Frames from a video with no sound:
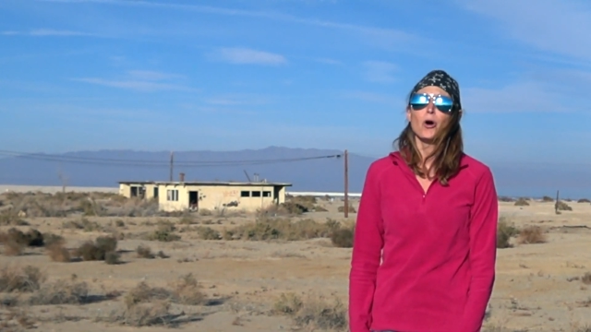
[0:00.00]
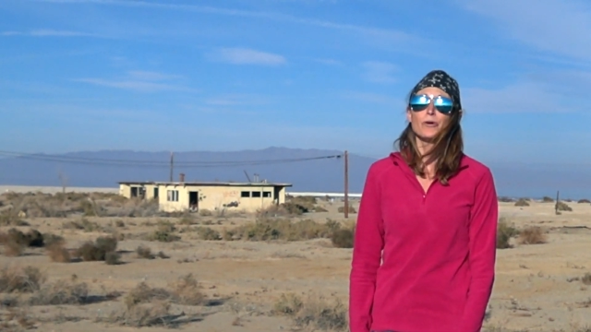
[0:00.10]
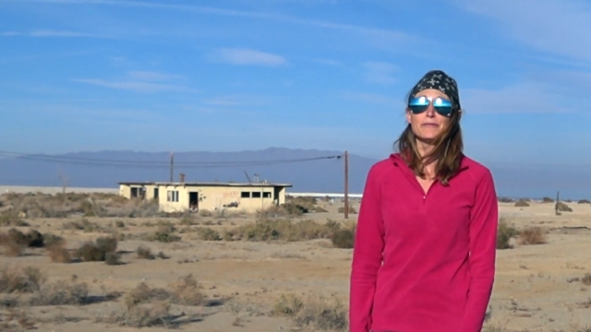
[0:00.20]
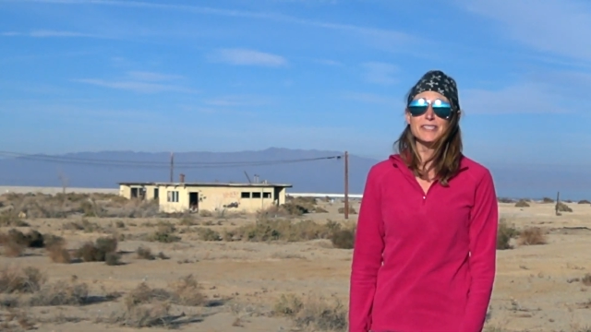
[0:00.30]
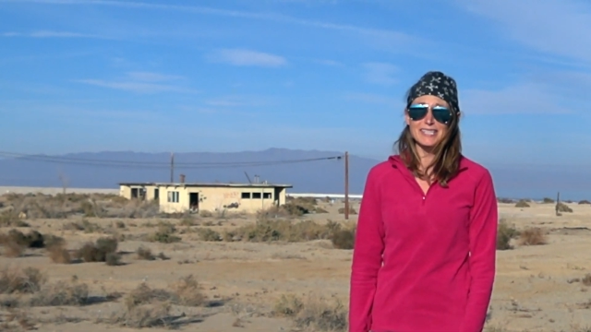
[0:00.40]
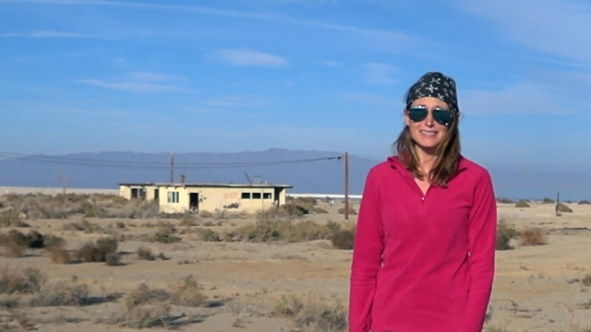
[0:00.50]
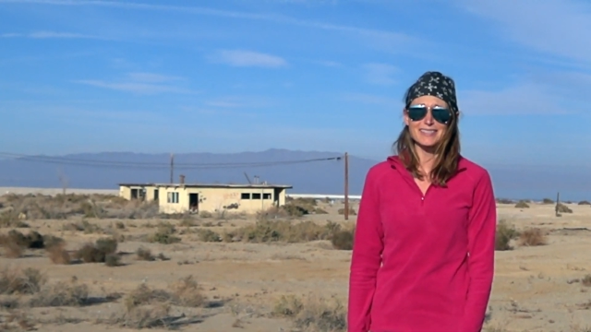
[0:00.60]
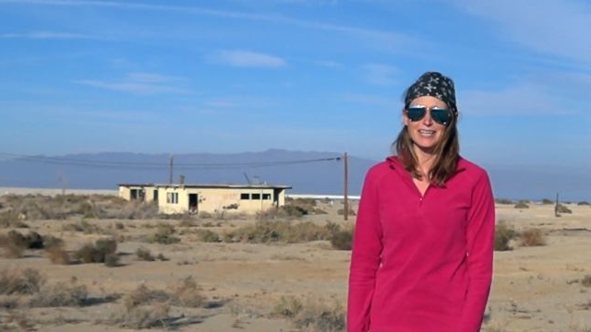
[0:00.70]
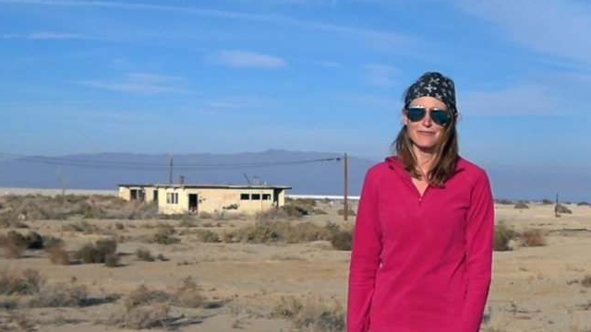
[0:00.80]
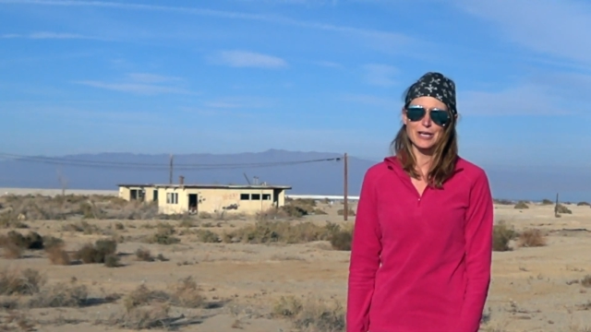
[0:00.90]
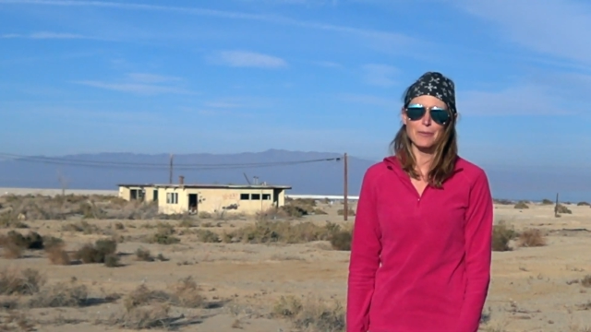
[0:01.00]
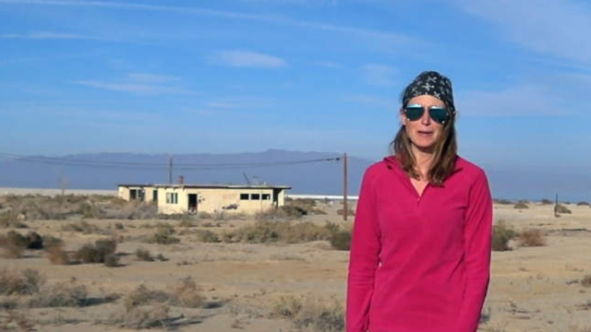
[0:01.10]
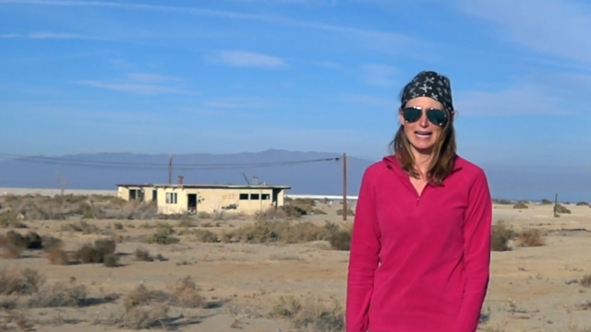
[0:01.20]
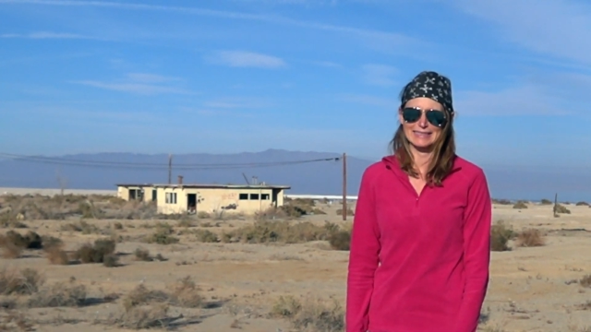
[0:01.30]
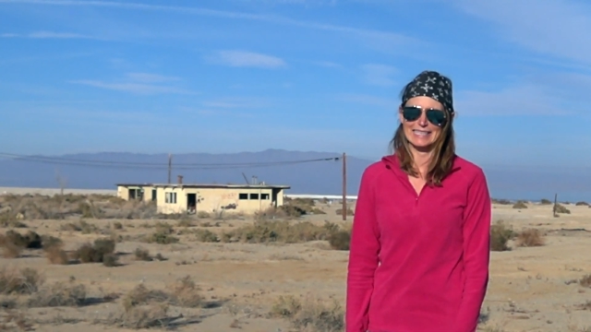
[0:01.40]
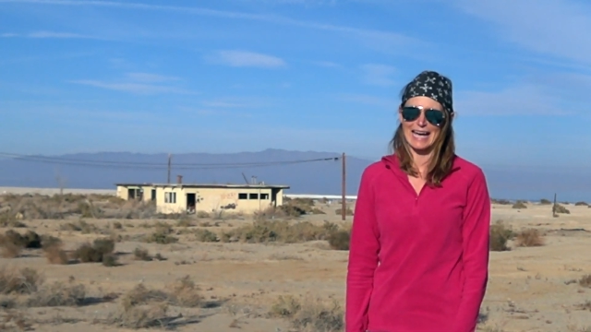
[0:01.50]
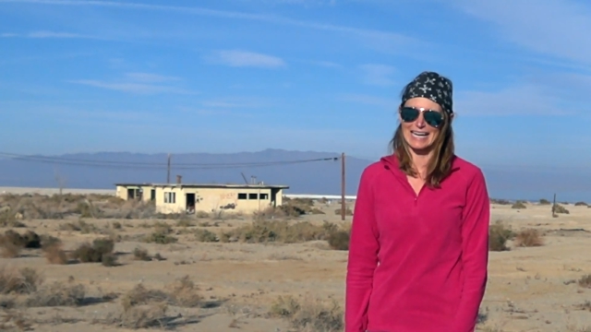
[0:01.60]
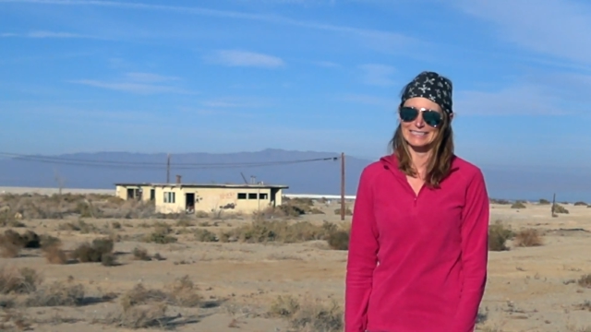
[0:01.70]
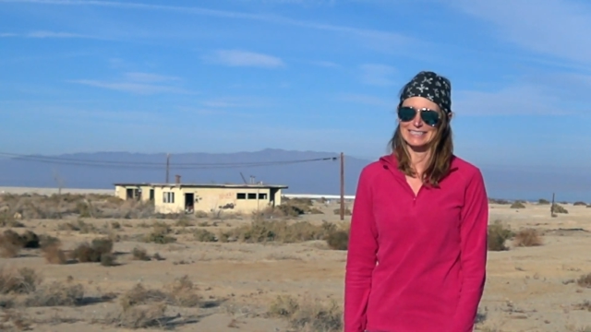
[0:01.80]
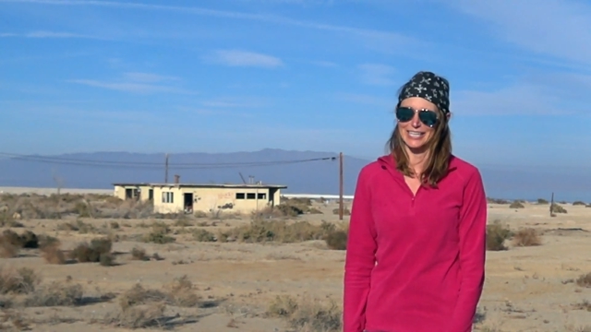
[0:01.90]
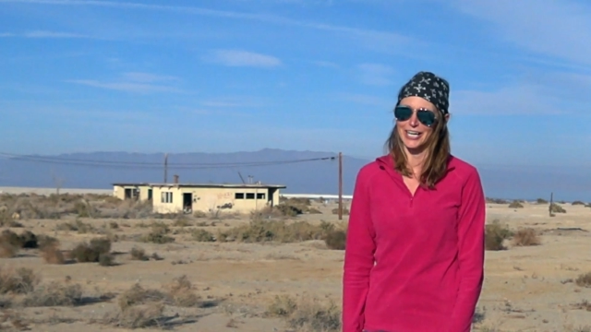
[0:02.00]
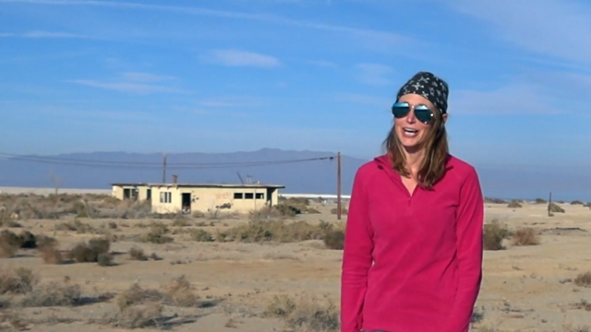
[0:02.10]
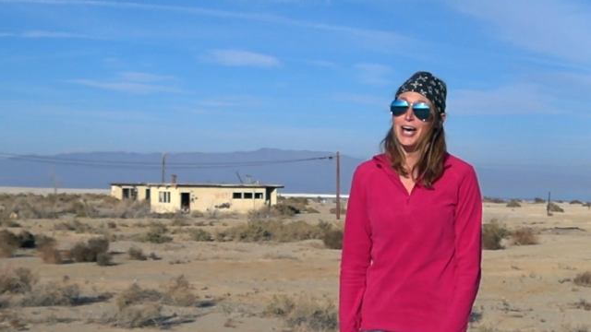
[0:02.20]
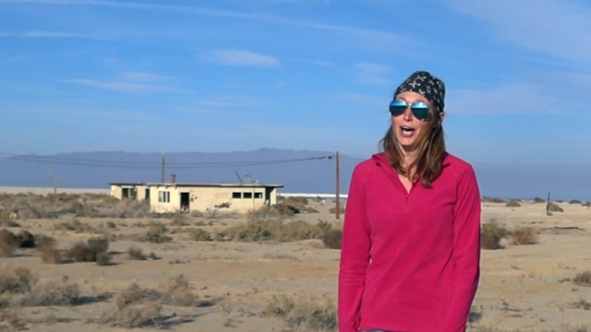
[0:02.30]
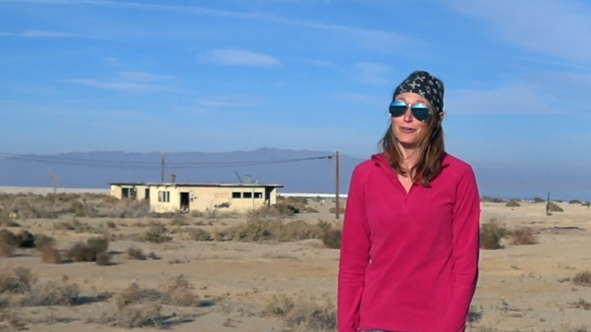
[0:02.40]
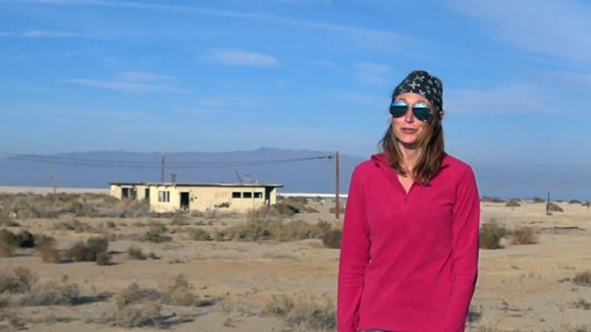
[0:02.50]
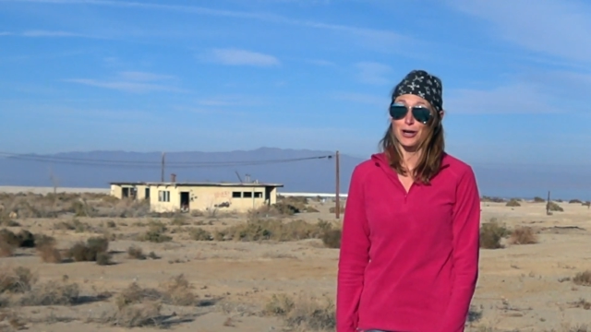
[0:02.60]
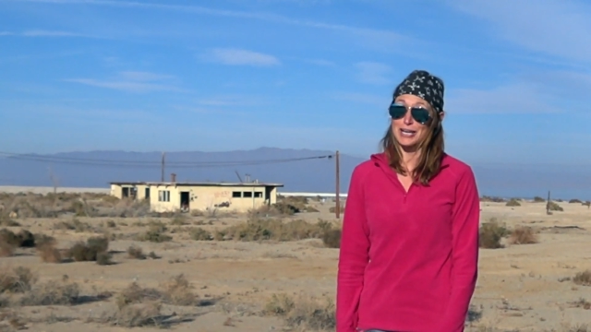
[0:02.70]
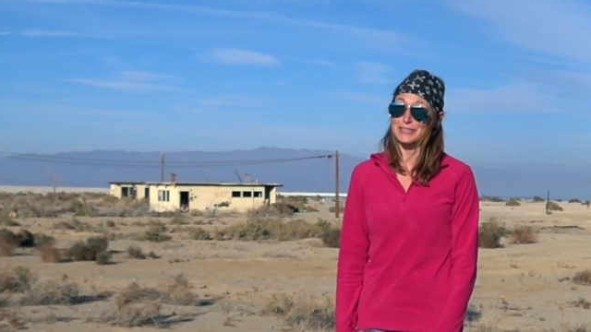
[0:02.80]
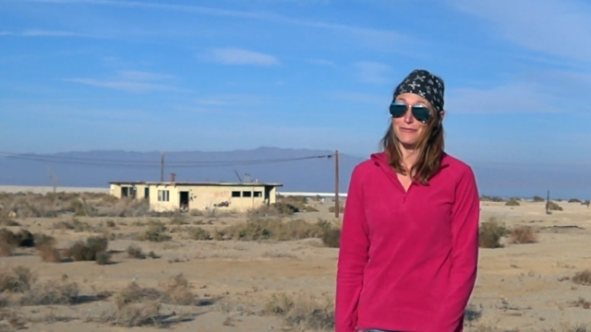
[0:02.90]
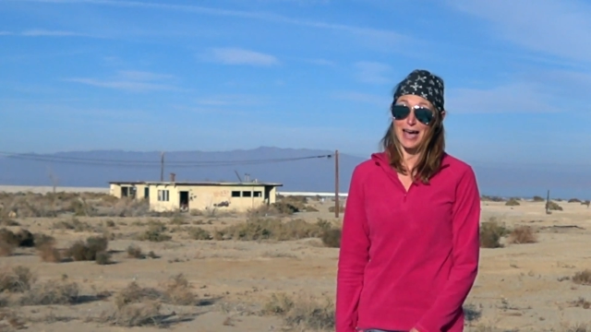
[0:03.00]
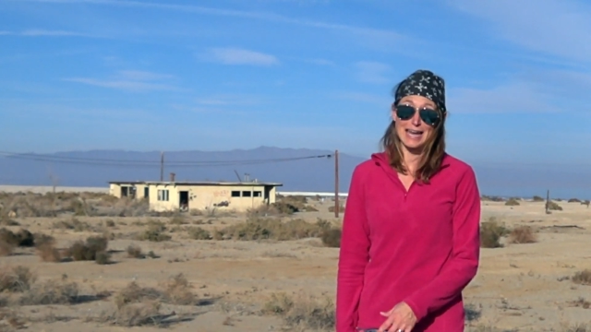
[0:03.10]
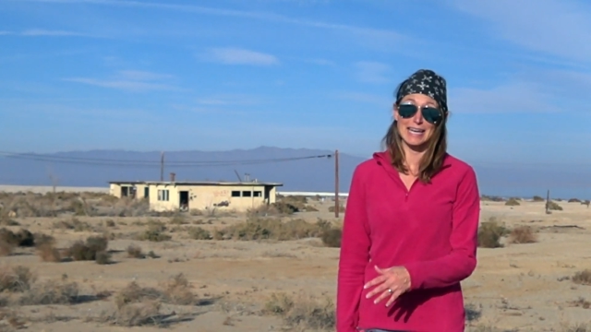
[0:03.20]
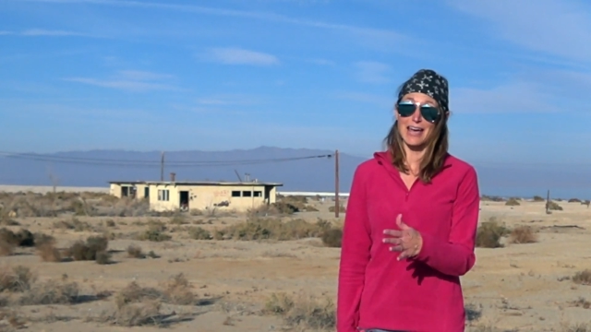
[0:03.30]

we've since given up on the idea of trying to find